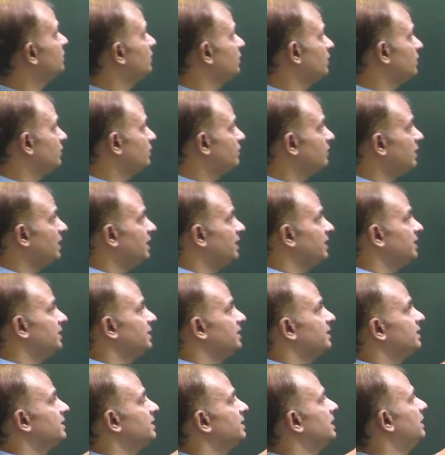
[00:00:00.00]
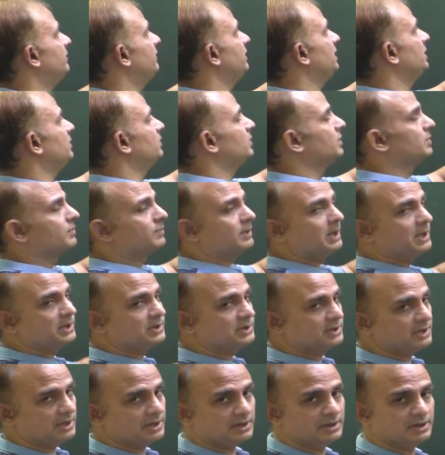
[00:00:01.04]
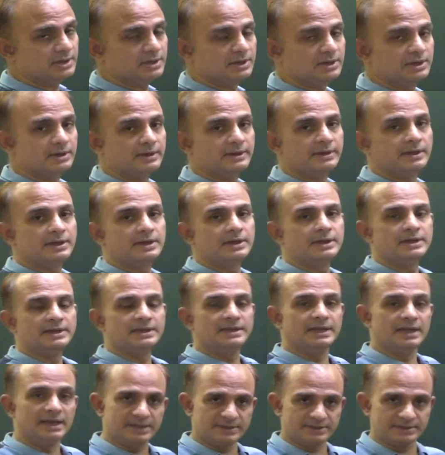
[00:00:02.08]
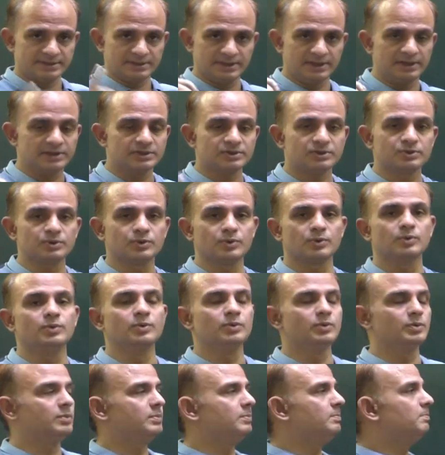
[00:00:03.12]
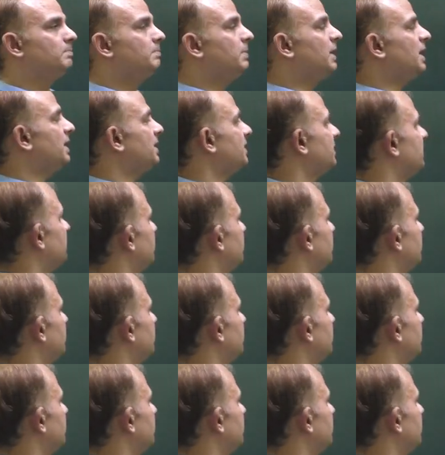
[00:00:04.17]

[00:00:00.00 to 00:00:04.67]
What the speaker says: equal to 1? A very good question. Yes, it's true, but